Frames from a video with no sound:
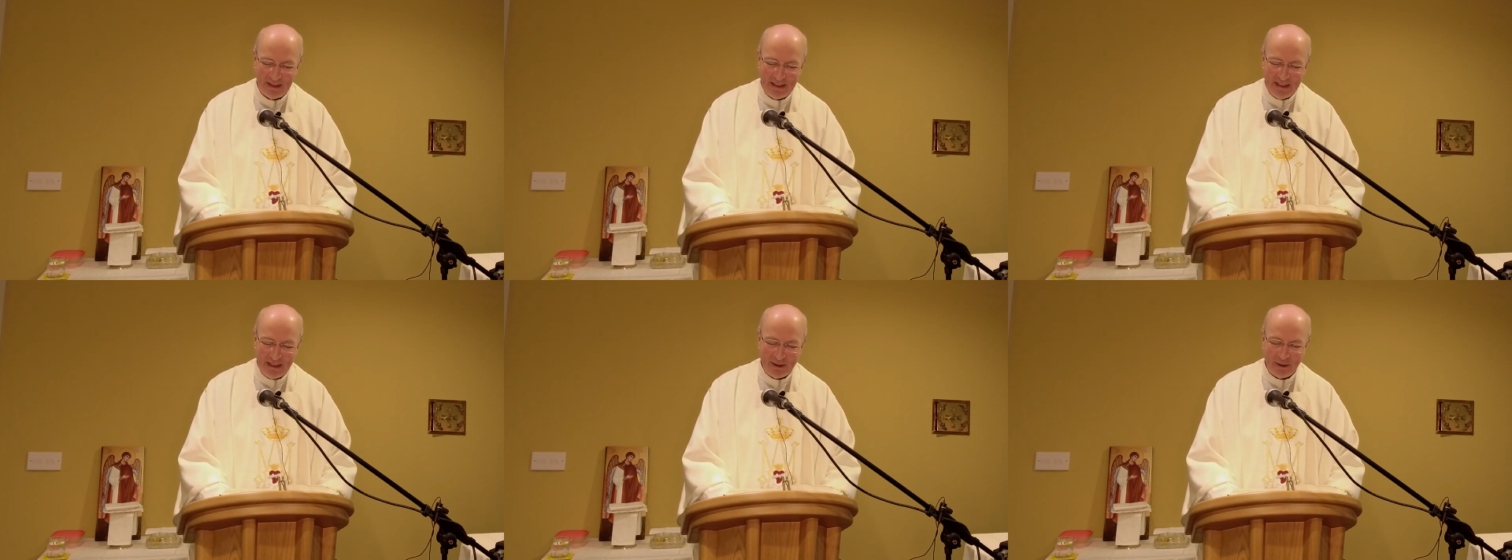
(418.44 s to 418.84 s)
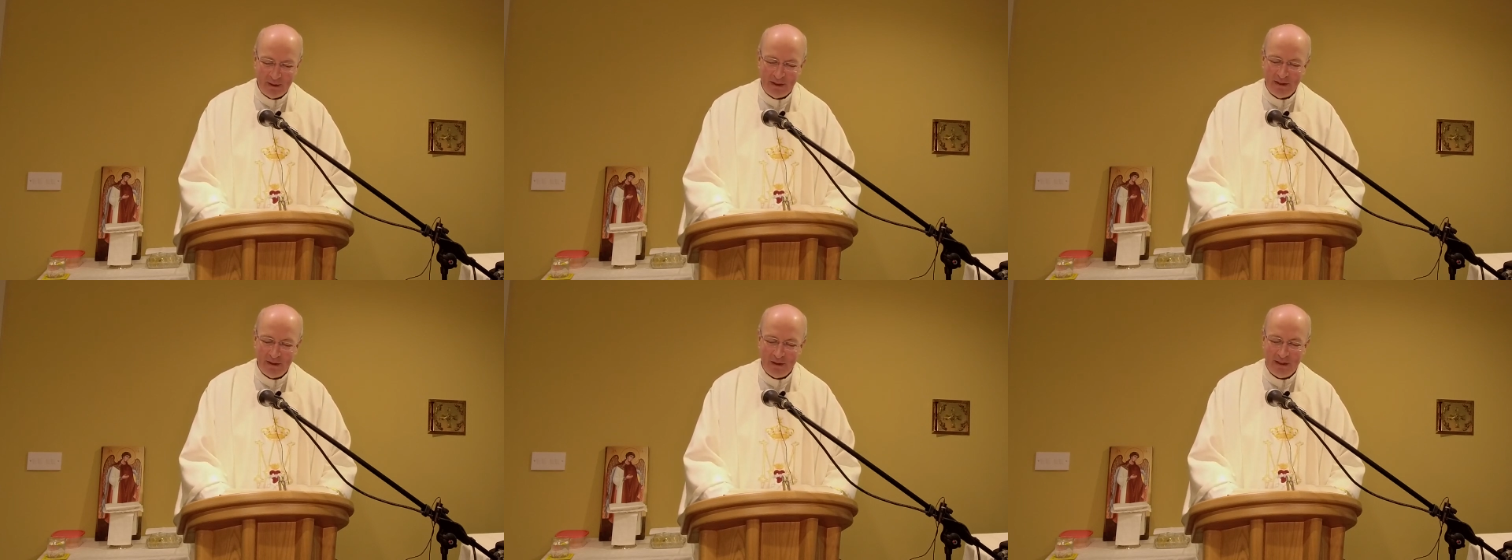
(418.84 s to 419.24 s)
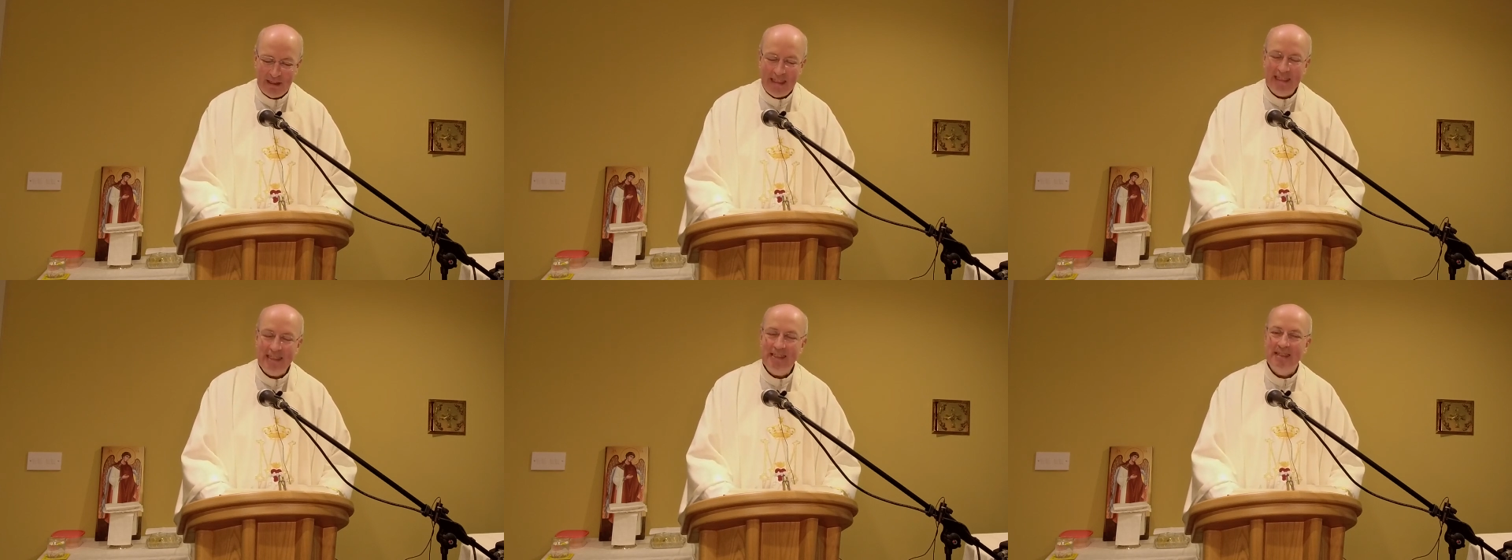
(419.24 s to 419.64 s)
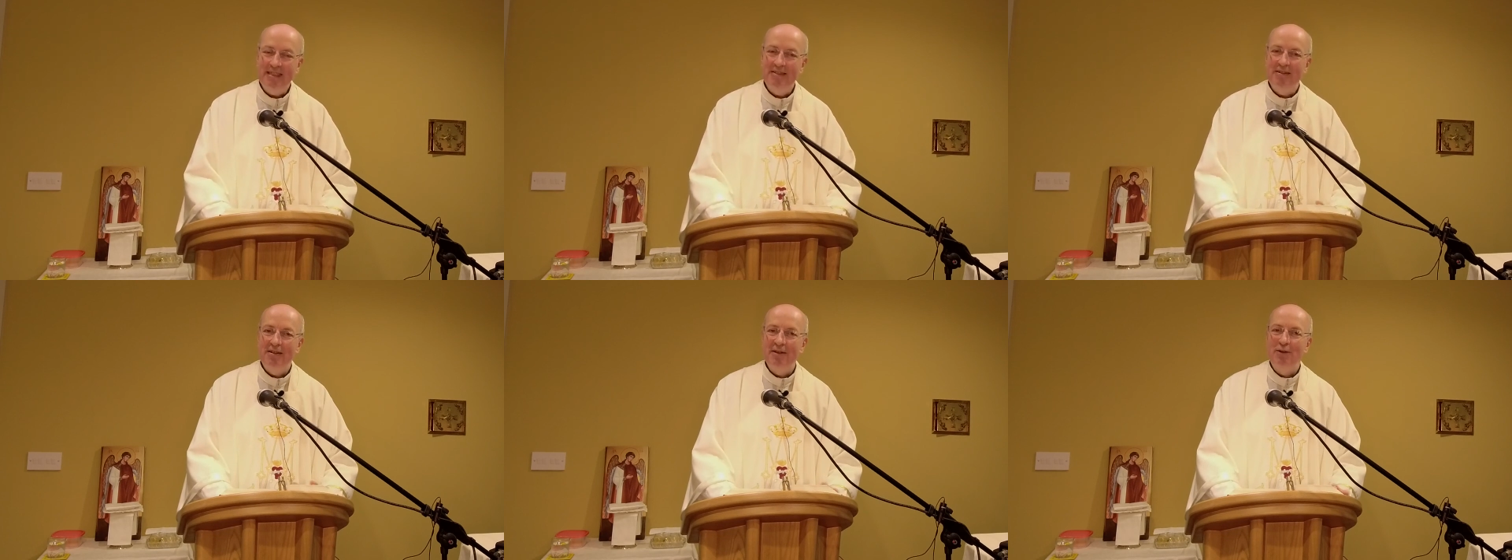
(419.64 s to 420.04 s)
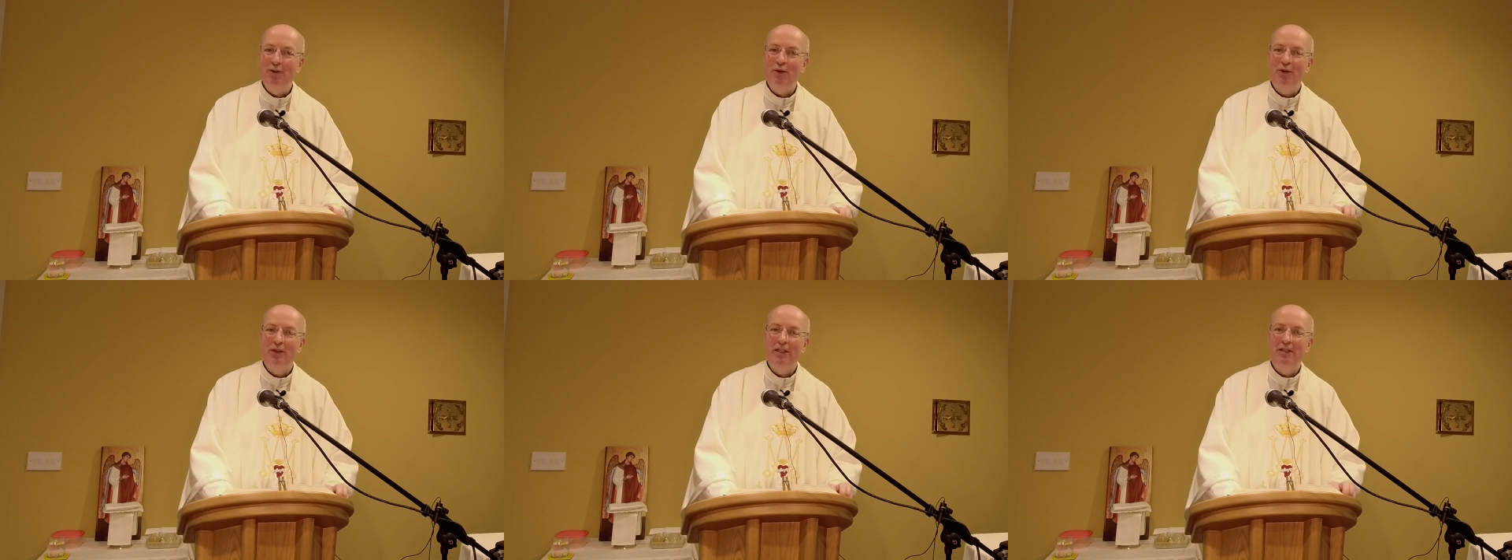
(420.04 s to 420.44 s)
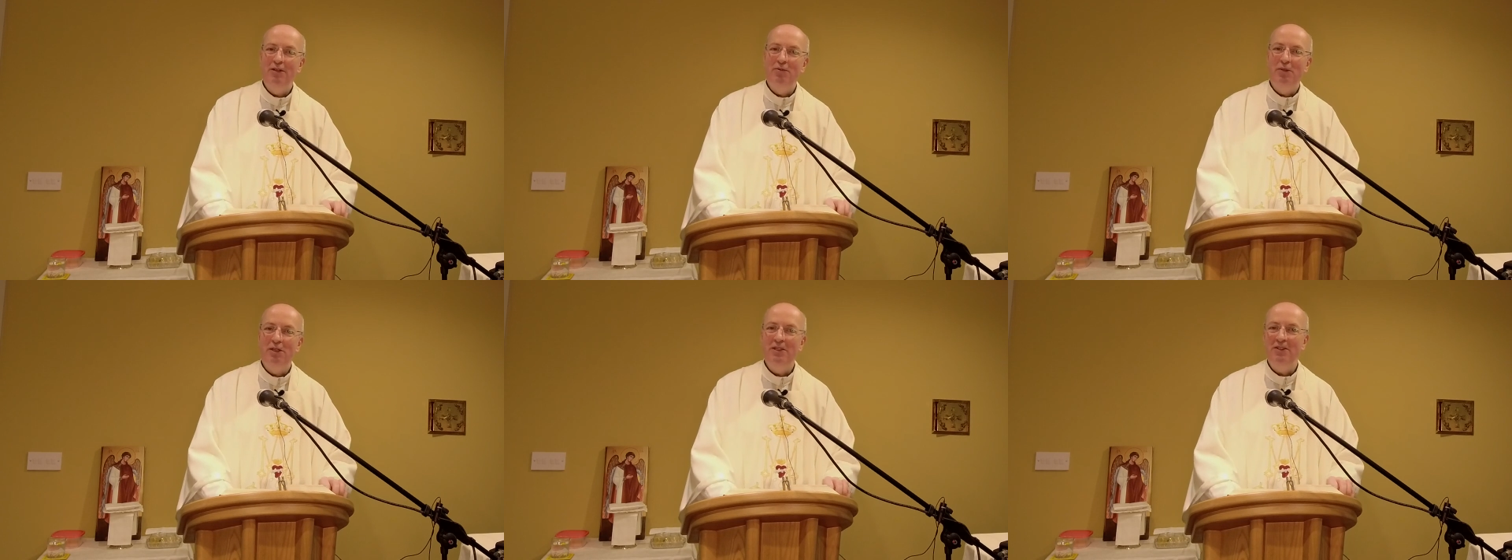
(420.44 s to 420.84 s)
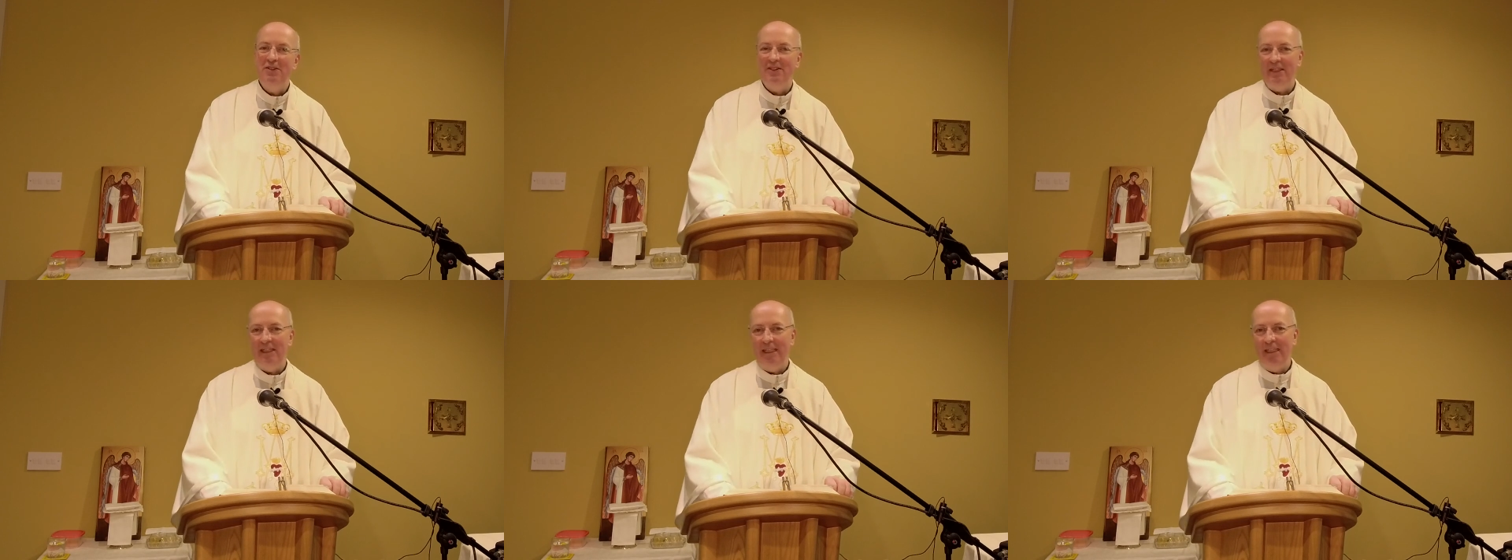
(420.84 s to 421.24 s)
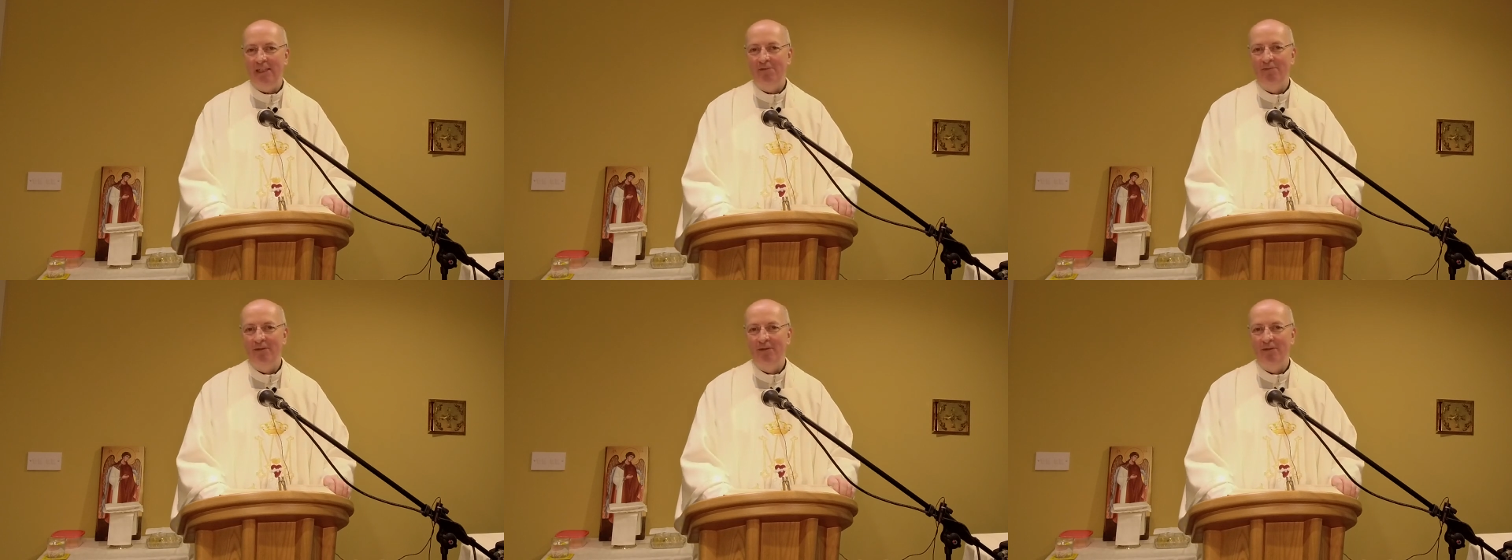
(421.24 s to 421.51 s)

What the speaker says: So the Lord lets his glory be seen.